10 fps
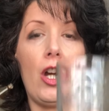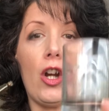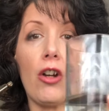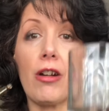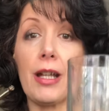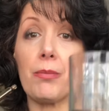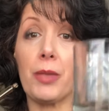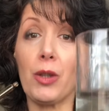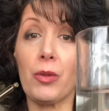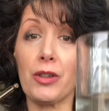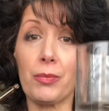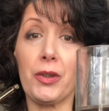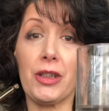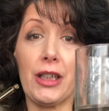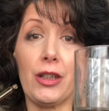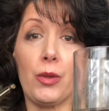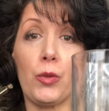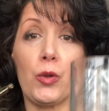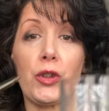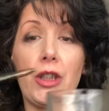All right, but you want to put it in your
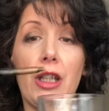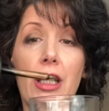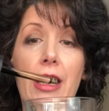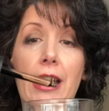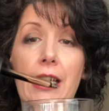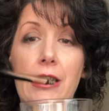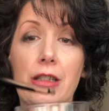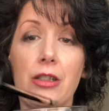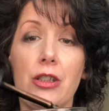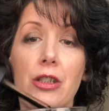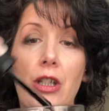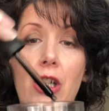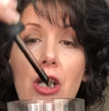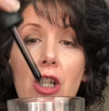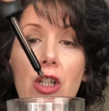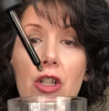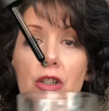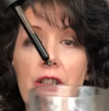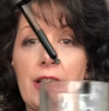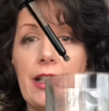water, and you
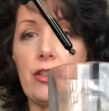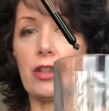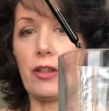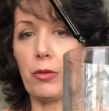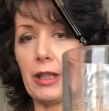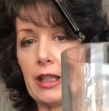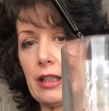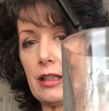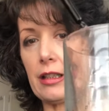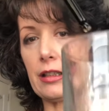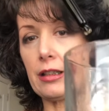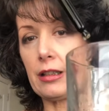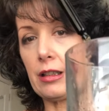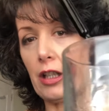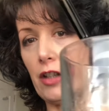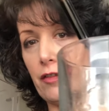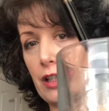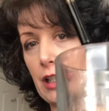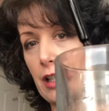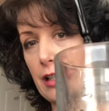just literally, if we can
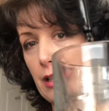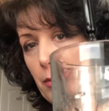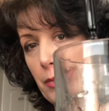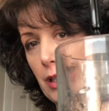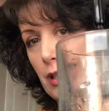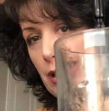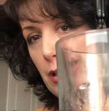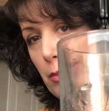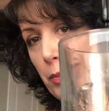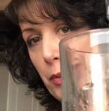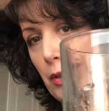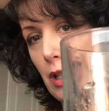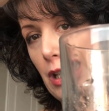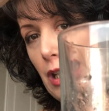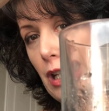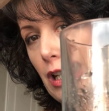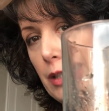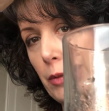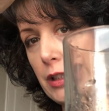hopefully line up, I would